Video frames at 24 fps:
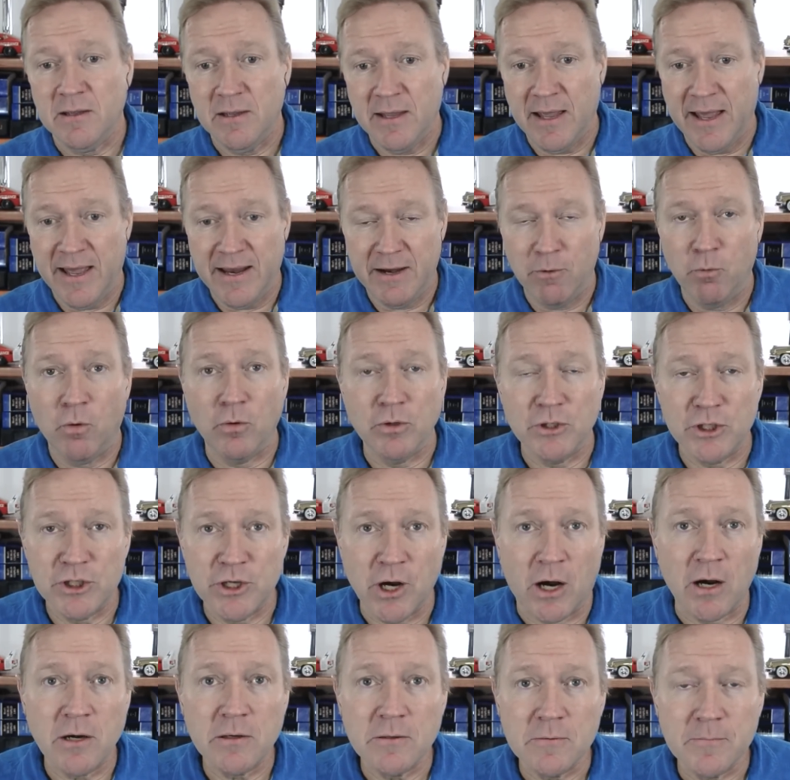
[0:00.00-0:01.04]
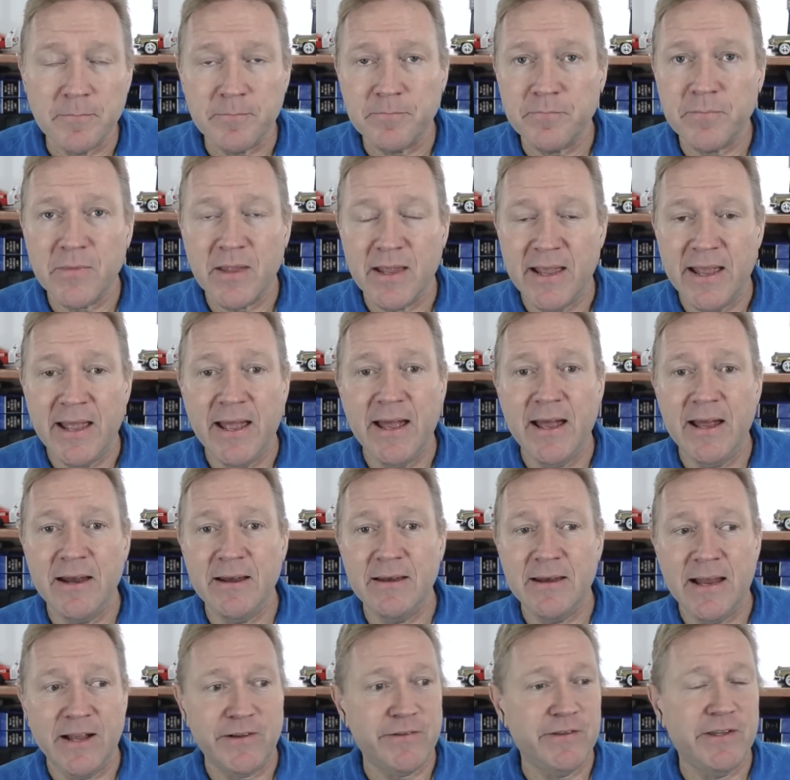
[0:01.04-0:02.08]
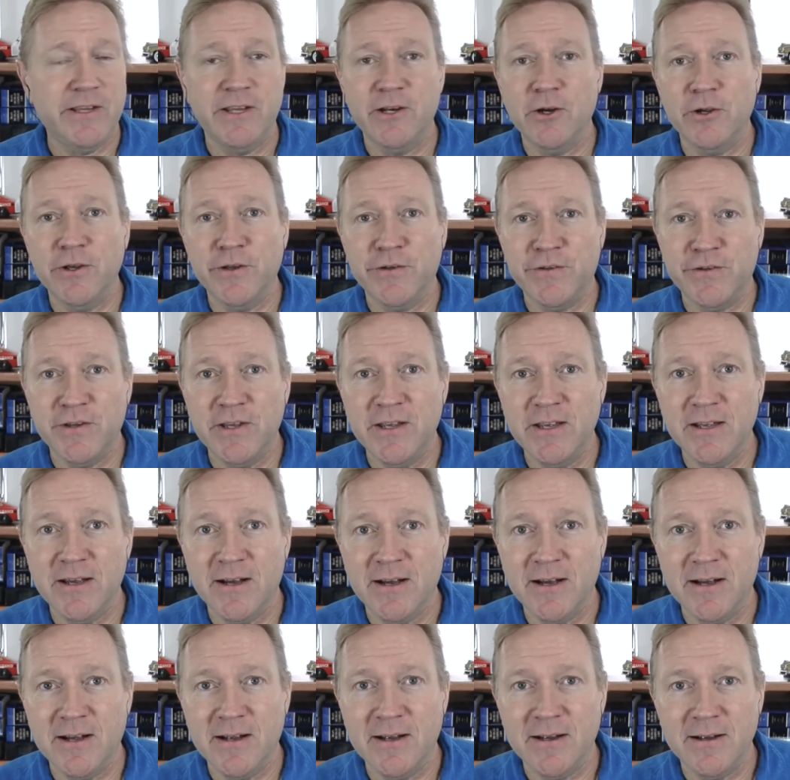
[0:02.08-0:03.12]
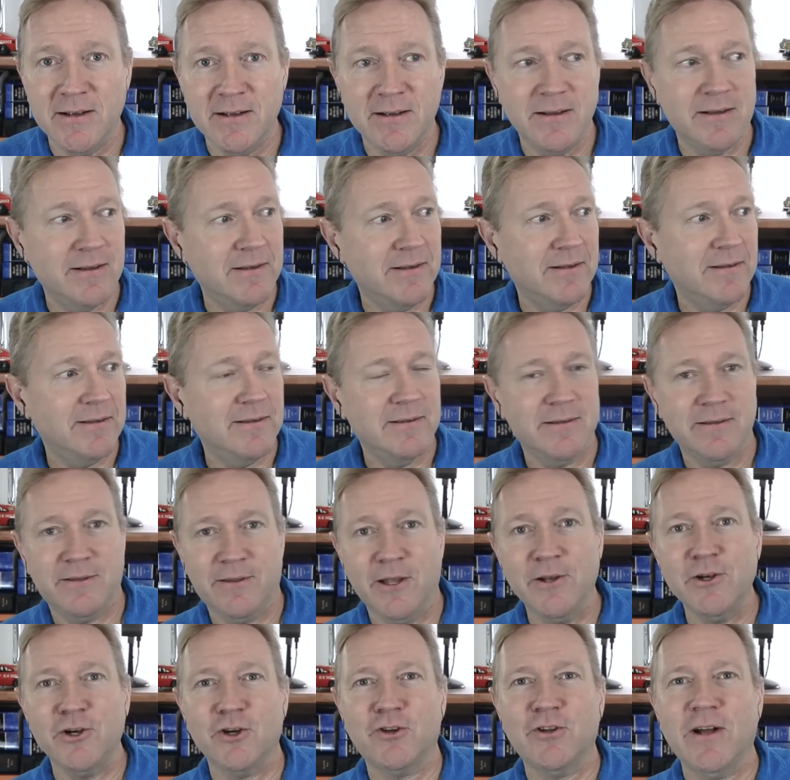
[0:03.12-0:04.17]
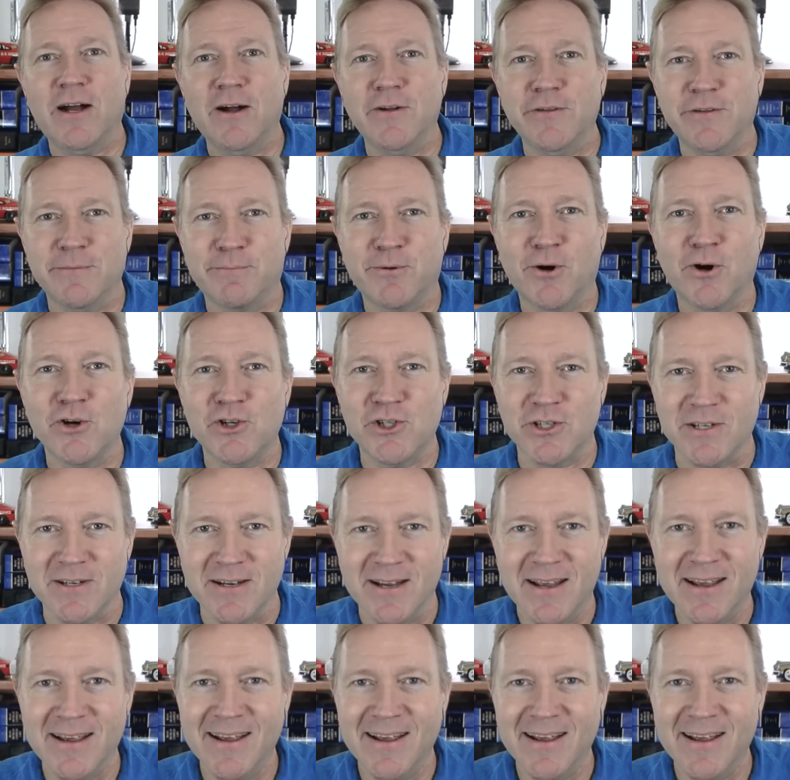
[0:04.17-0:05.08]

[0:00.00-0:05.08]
and it won't start. And next thing you know, you see uh, thunderclouds approaching